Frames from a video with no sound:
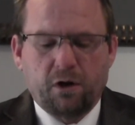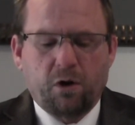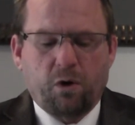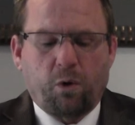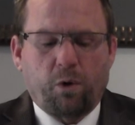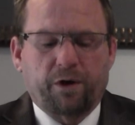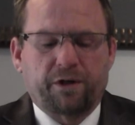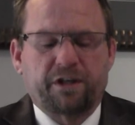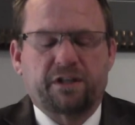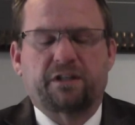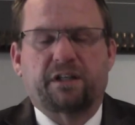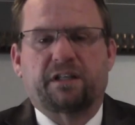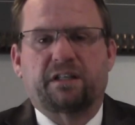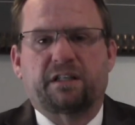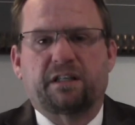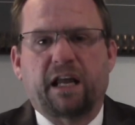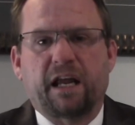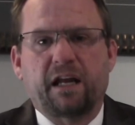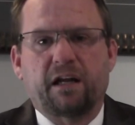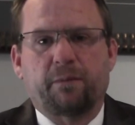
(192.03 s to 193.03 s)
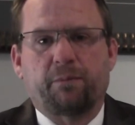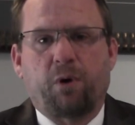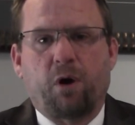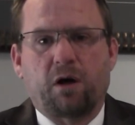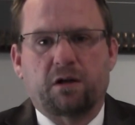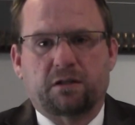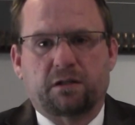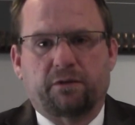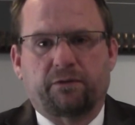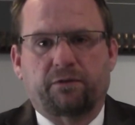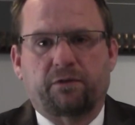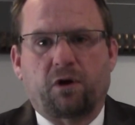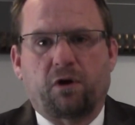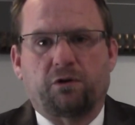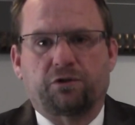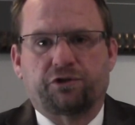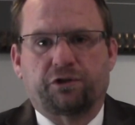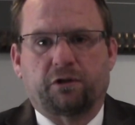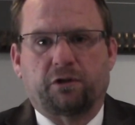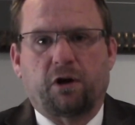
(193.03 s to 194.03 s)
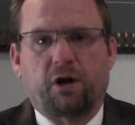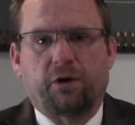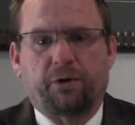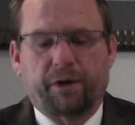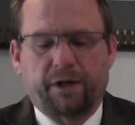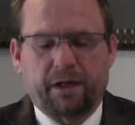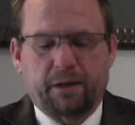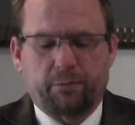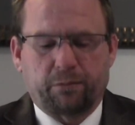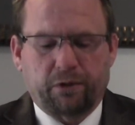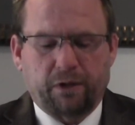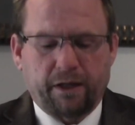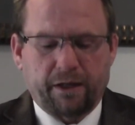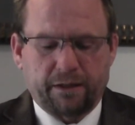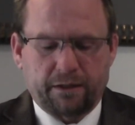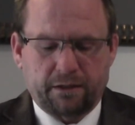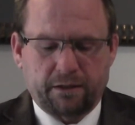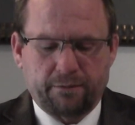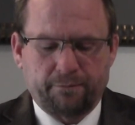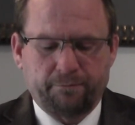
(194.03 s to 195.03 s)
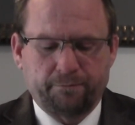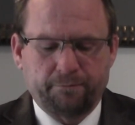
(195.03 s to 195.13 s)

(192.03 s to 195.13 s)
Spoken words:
or to sustain a positive culture already in place.